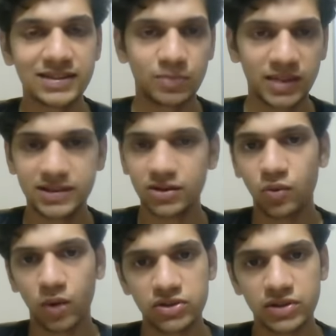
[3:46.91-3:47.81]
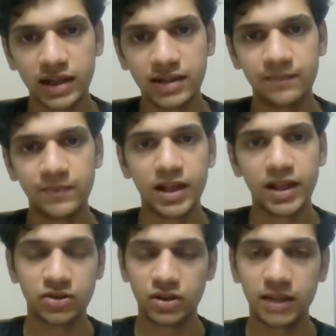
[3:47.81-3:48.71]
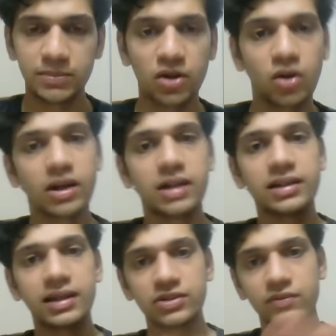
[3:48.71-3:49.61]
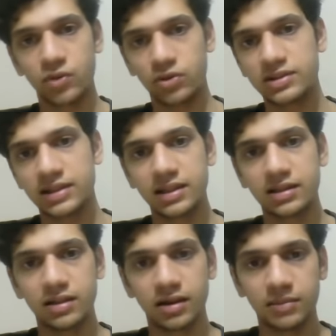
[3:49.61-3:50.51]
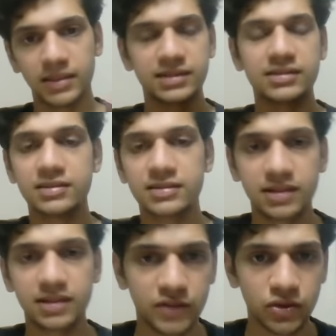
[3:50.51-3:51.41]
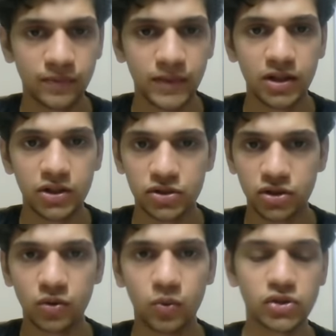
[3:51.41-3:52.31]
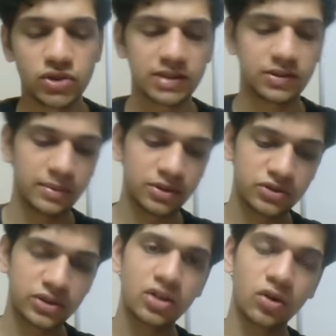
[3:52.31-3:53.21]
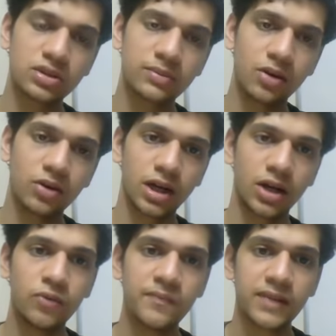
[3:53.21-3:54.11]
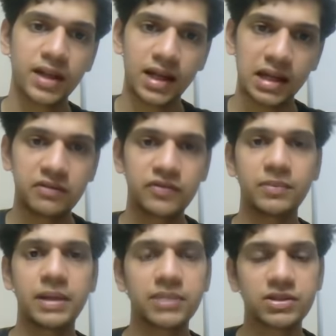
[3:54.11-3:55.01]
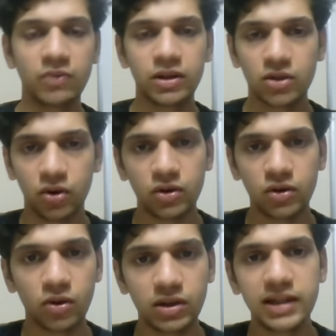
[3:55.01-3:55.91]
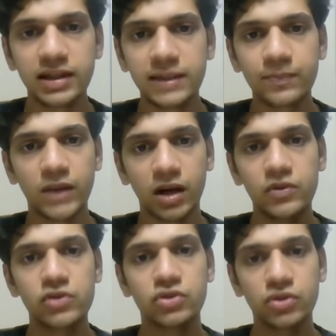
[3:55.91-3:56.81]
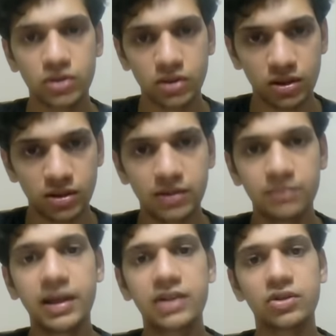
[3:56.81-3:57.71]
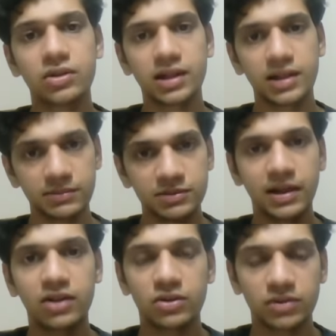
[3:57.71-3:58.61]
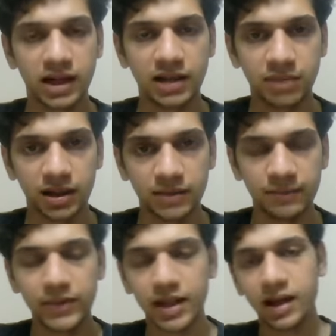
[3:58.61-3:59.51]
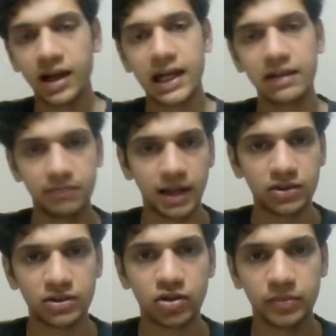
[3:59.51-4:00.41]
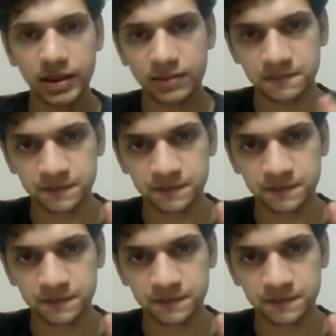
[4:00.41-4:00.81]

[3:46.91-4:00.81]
So please go watch that. It's going to help you a lot. And in case you've not seen my sister's interview, you should go watch that as well, because she talks about how even if your paper is going wrong on day, how you should make sure that it comes back onto the right path. Anyway, back to the topic.